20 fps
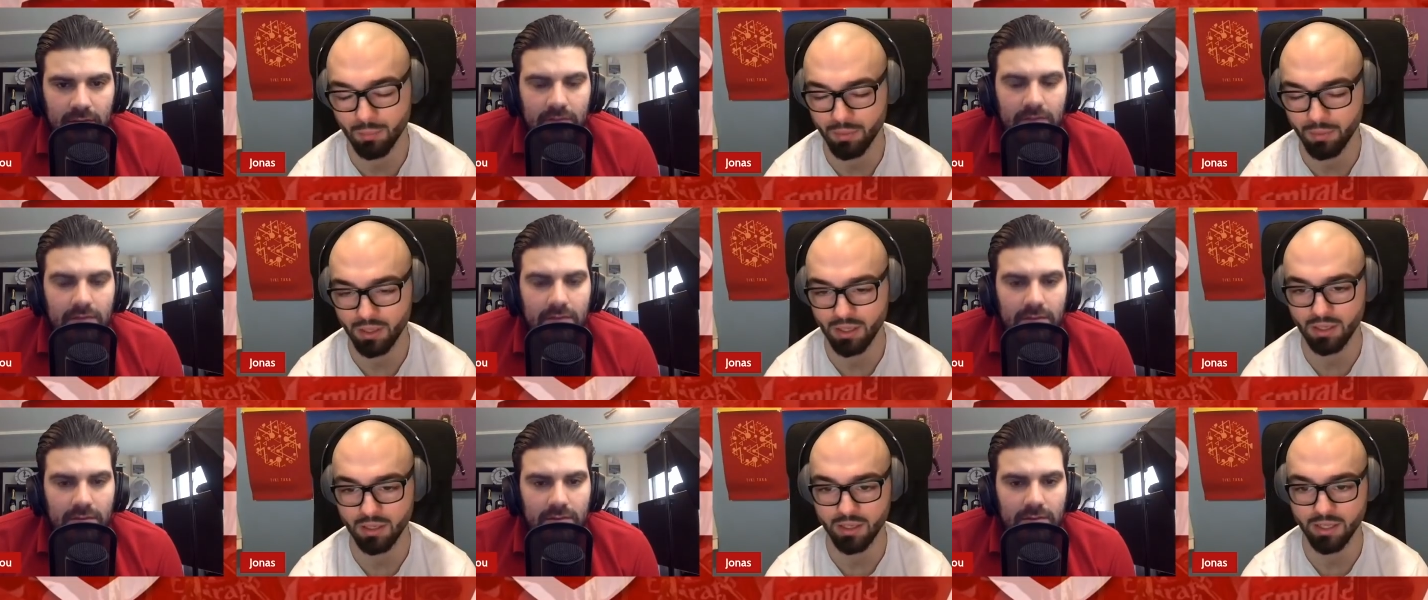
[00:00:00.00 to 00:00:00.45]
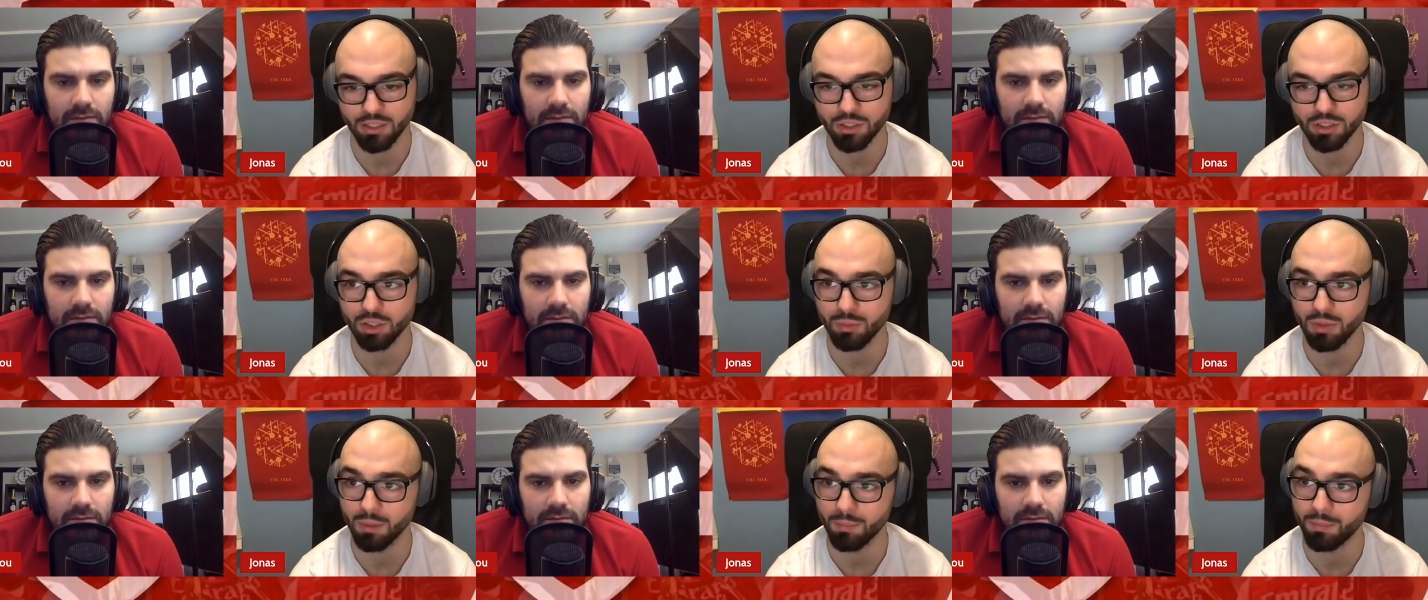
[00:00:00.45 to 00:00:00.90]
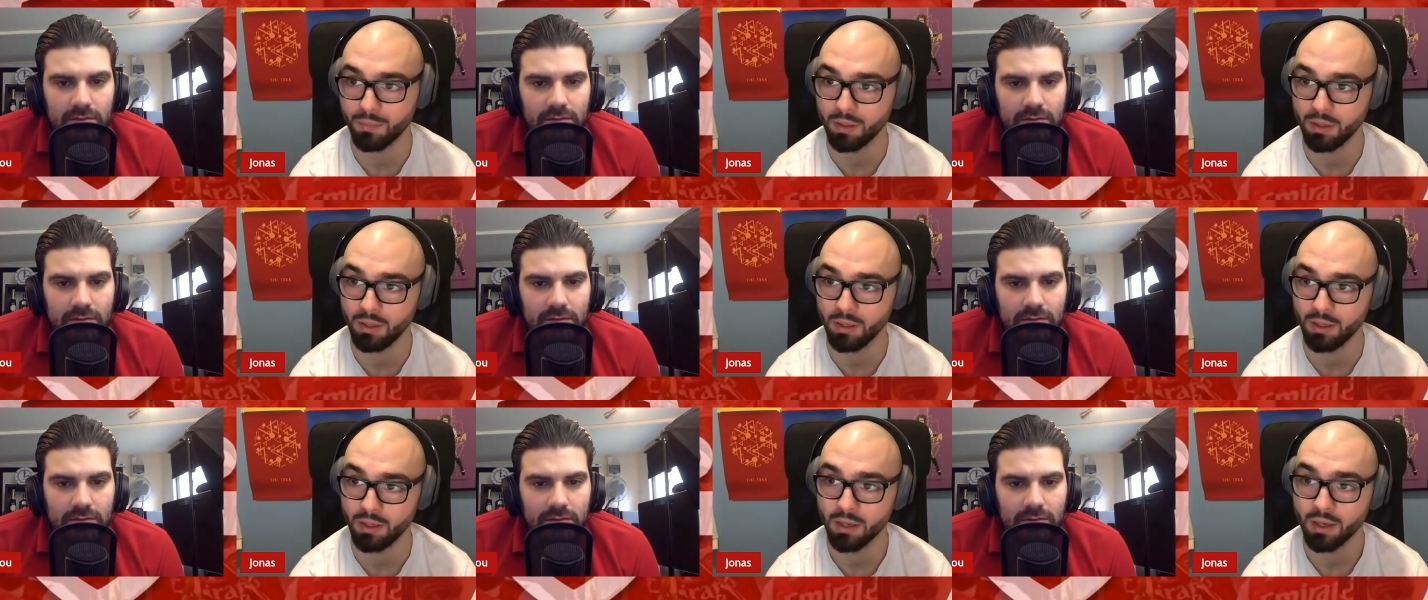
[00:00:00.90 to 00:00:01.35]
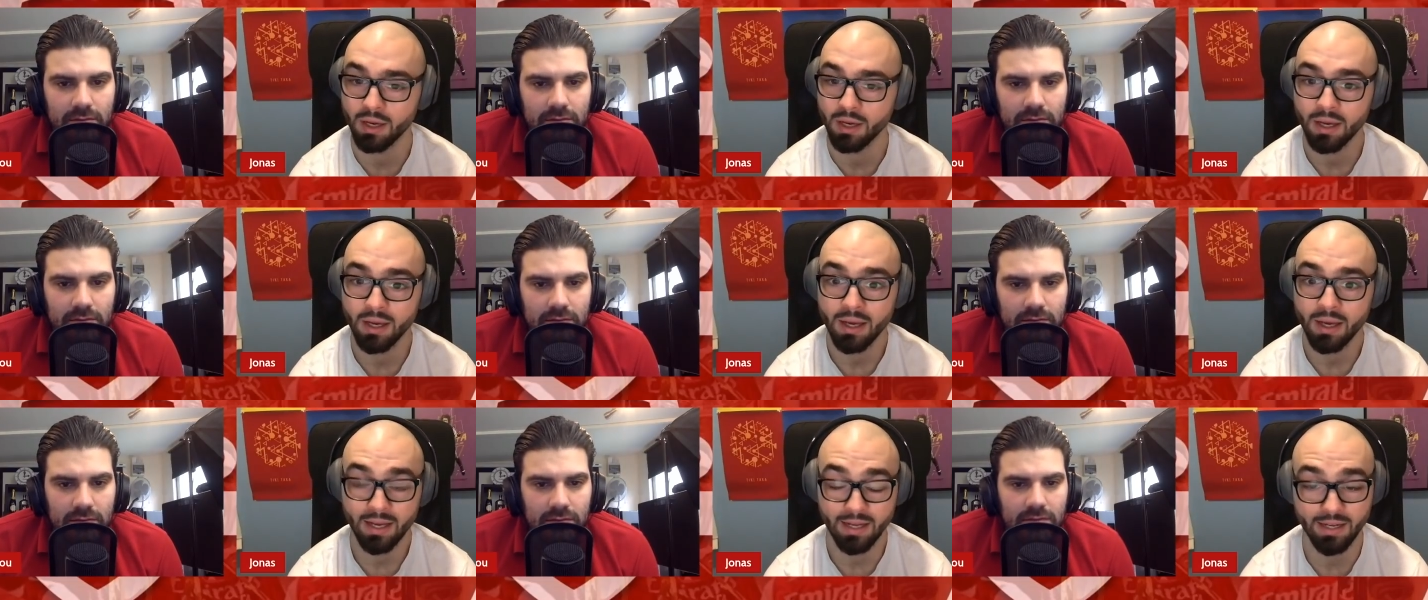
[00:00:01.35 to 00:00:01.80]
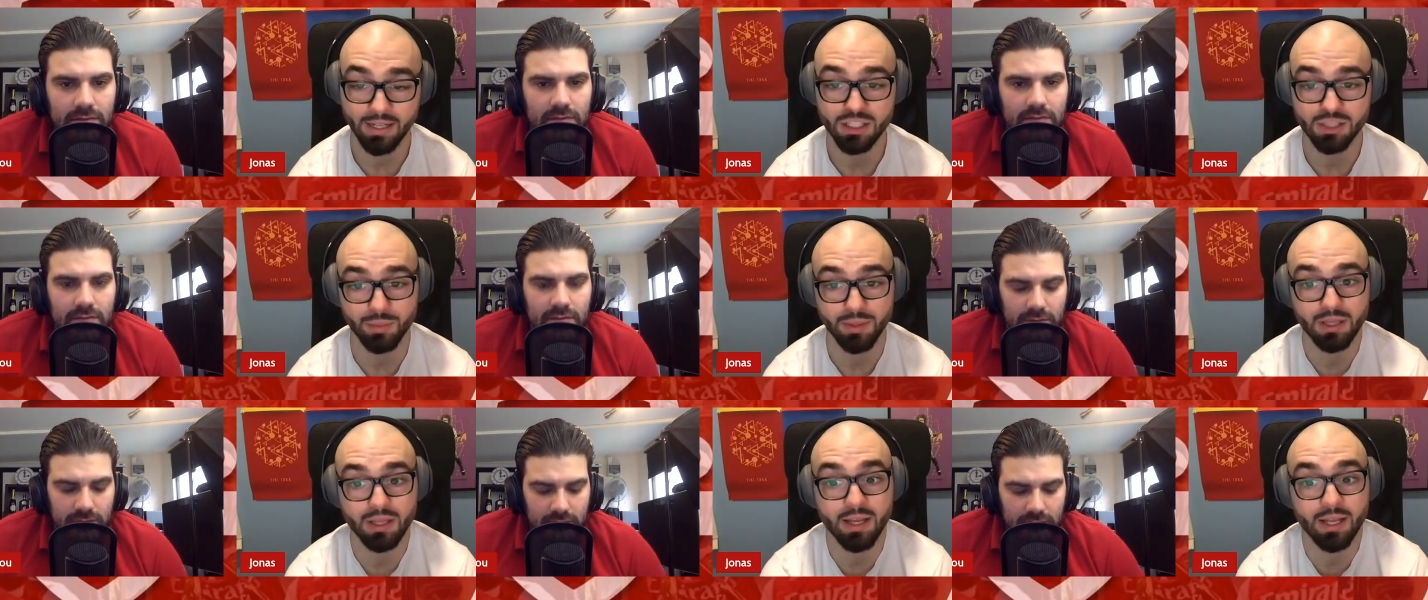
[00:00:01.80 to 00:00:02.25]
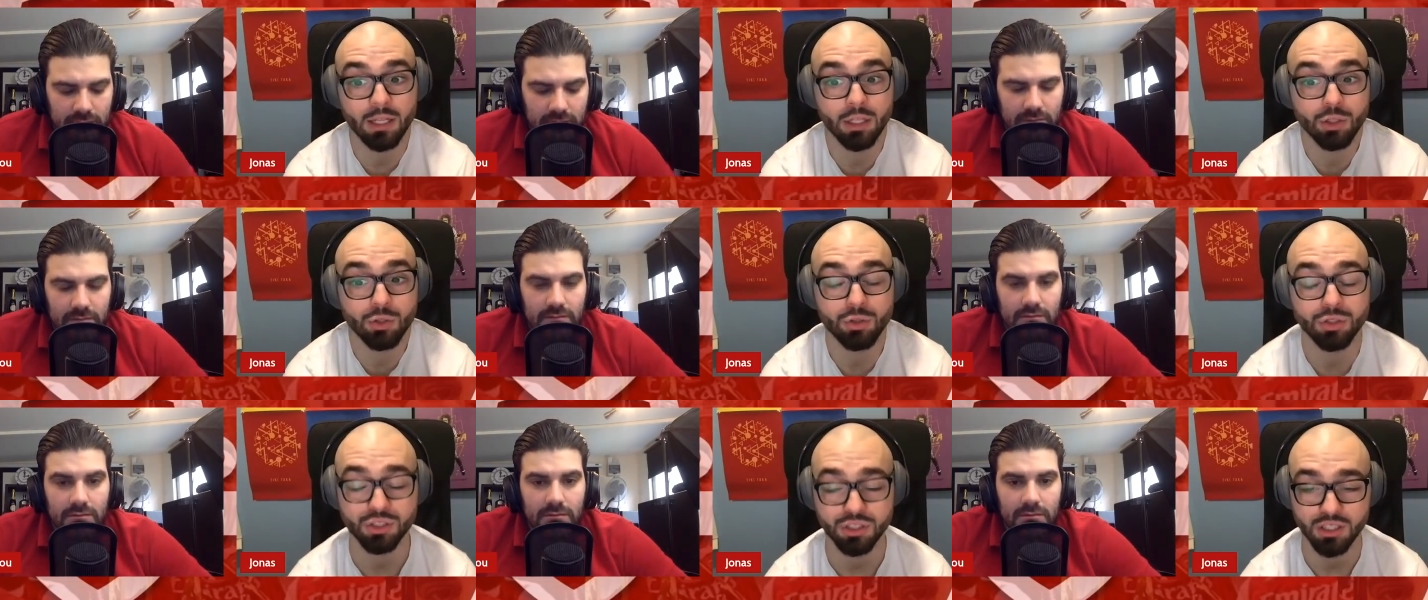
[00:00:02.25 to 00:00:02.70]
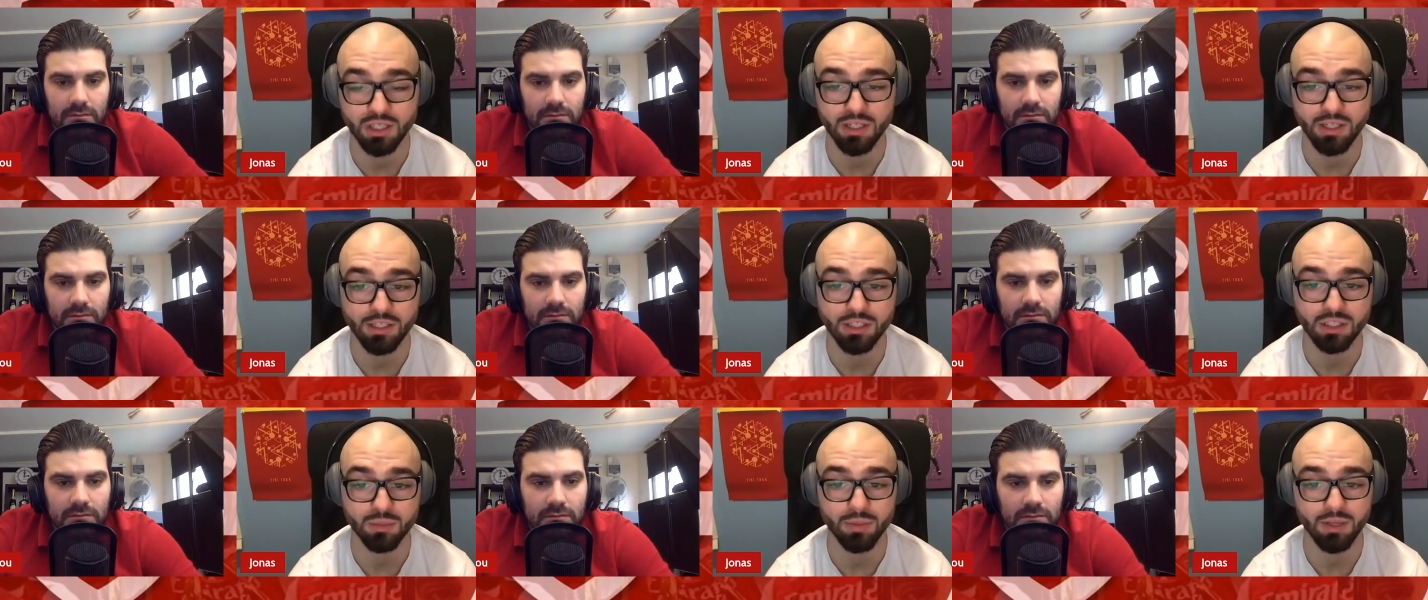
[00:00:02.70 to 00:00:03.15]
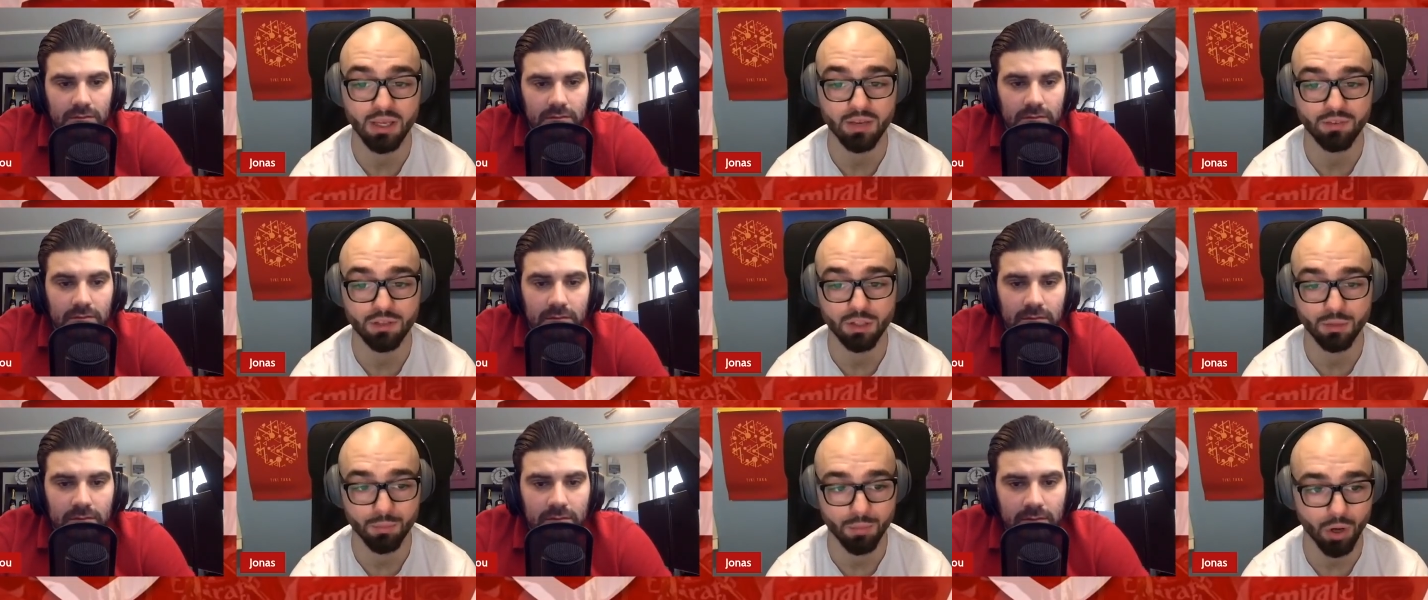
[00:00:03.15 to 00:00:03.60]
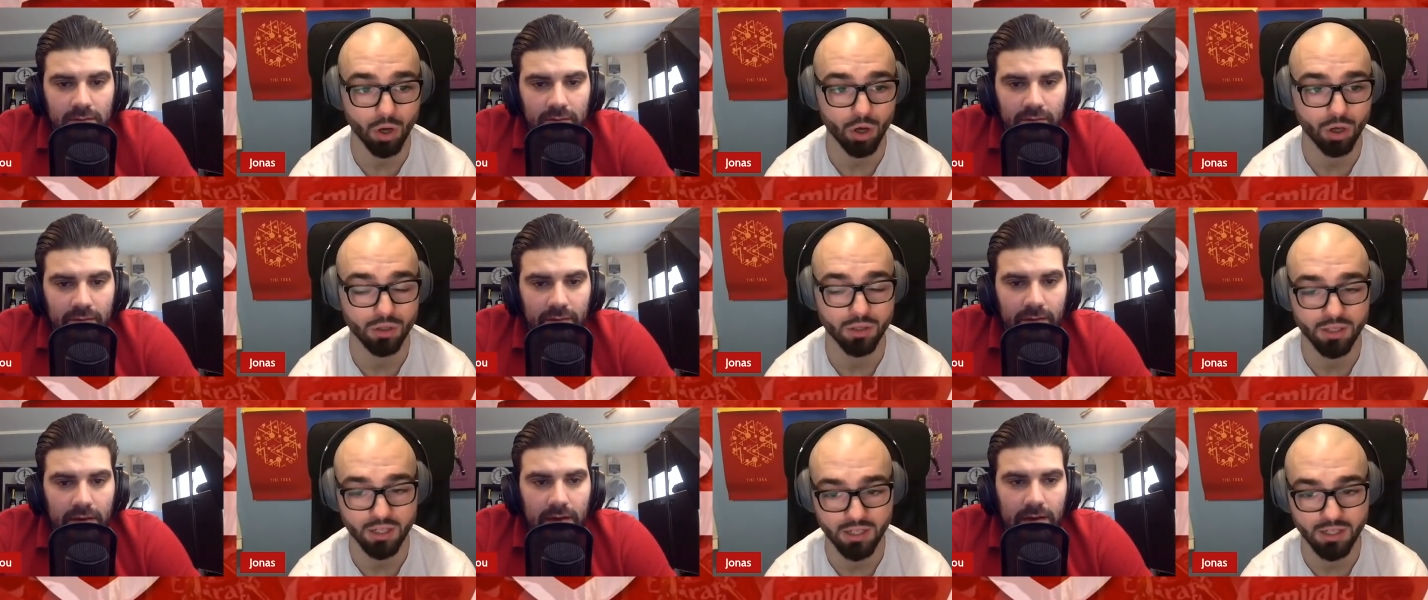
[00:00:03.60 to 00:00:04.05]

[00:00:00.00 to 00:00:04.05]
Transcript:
Speaker 1: I mean, he needs to be he needs to be let loose, and he needs to be given the ball,